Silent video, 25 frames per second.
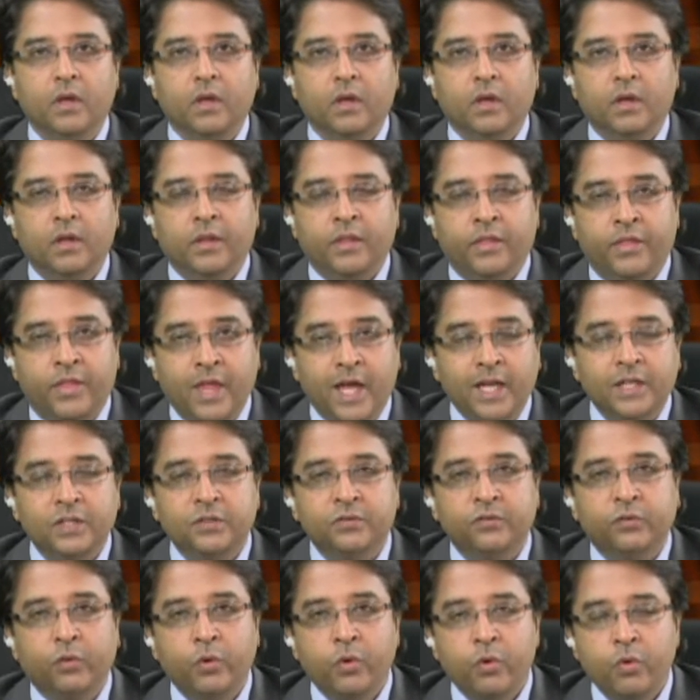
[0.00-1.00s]
that's
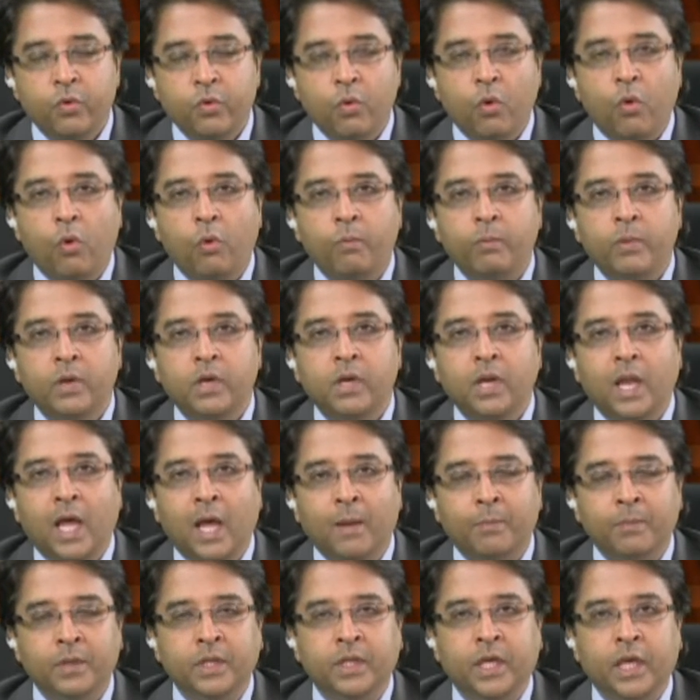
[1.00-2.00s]
for normal
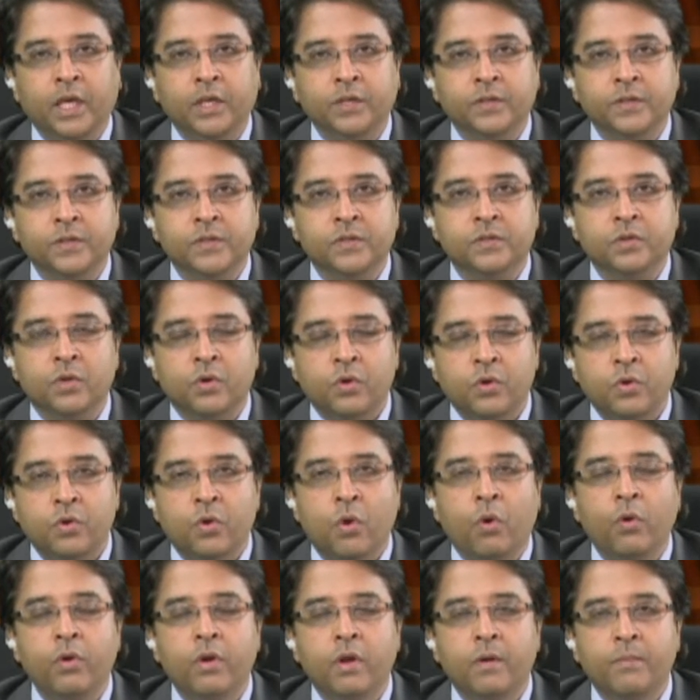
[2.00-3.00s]
applications,
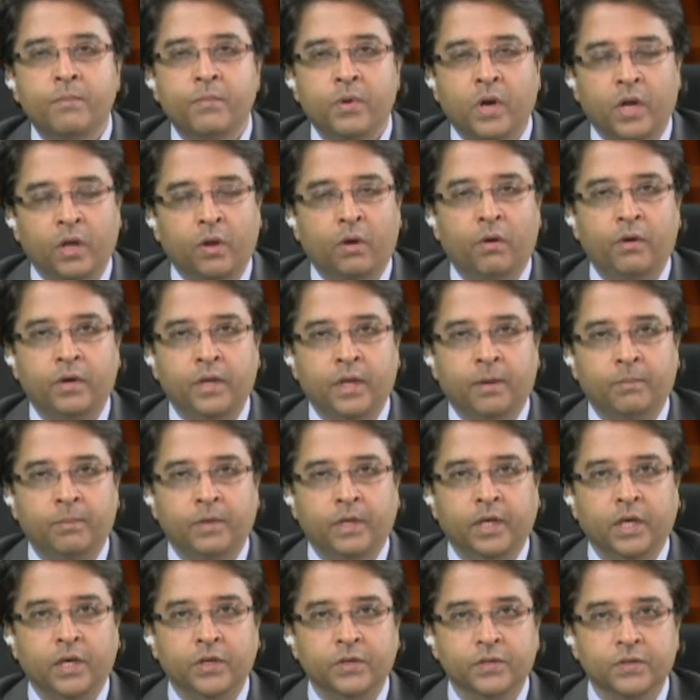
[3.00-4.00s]
non-priority
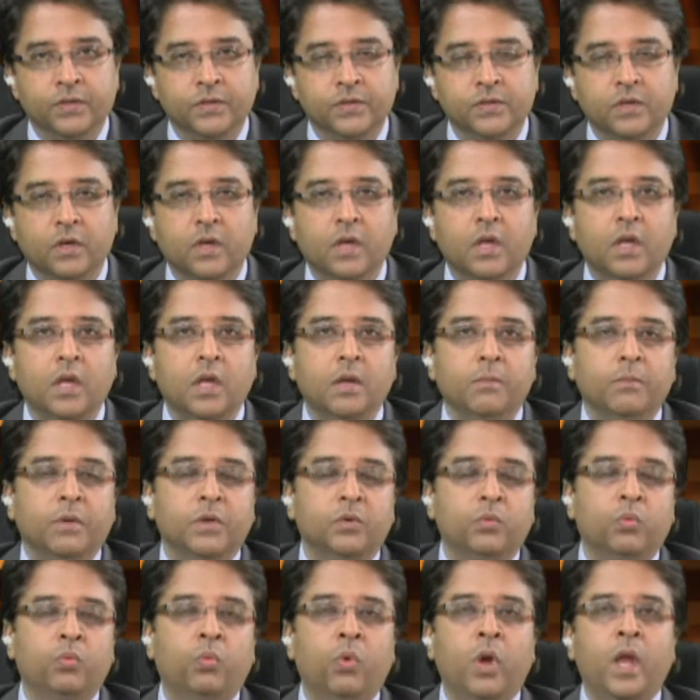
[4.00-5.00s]
applications. But
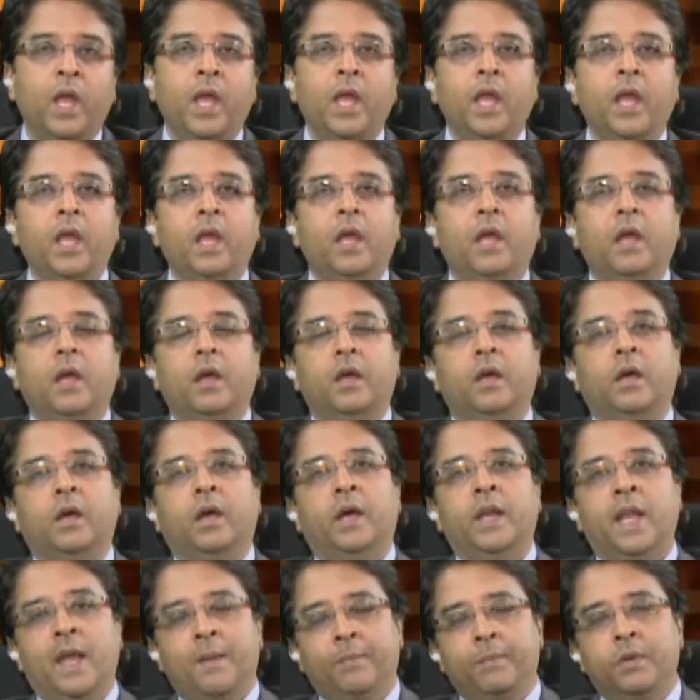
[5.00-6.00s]
where
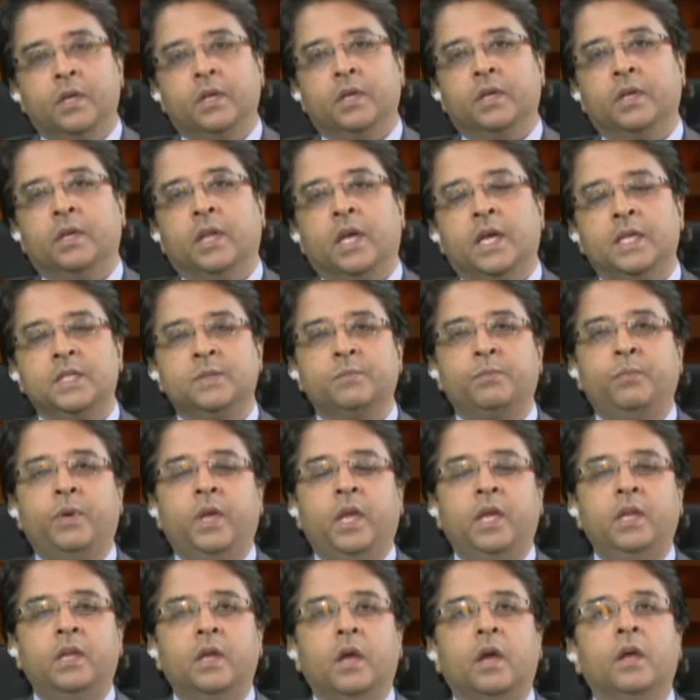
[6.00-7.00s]
an applicant has
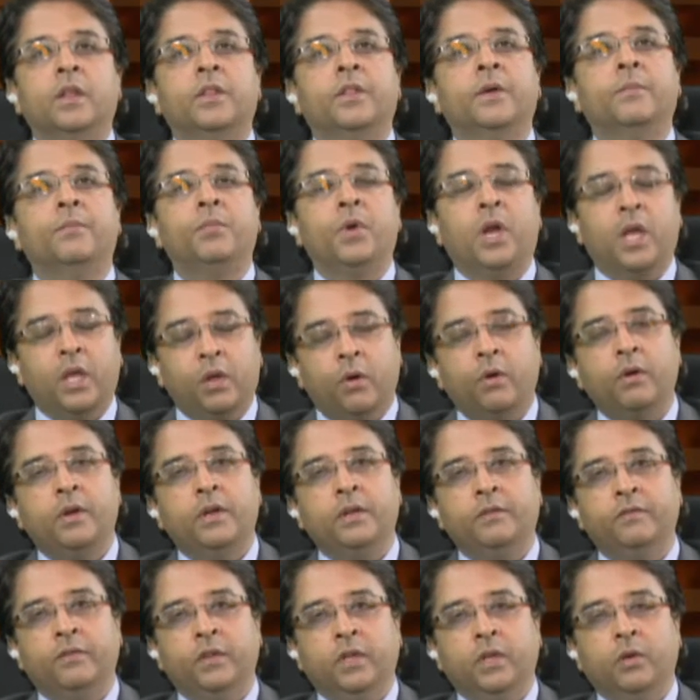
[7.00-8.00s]
paid the priority
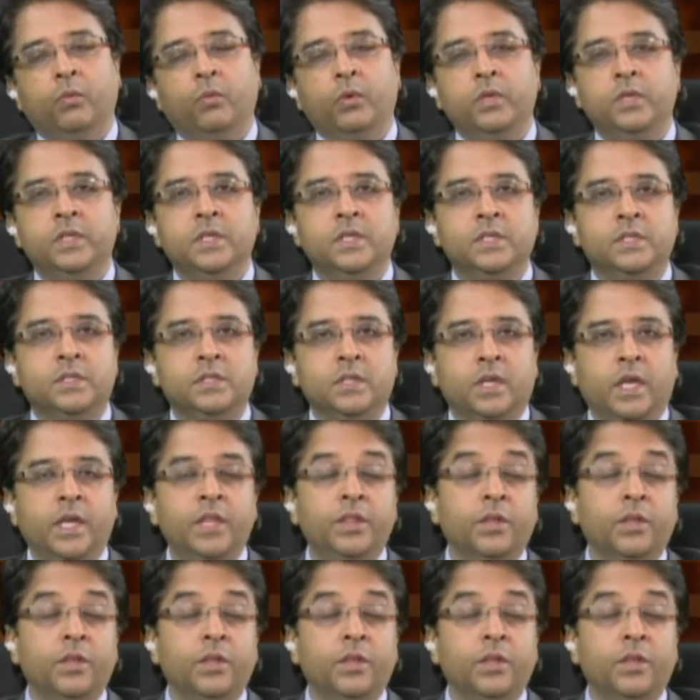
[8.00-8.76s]
fee, which is in the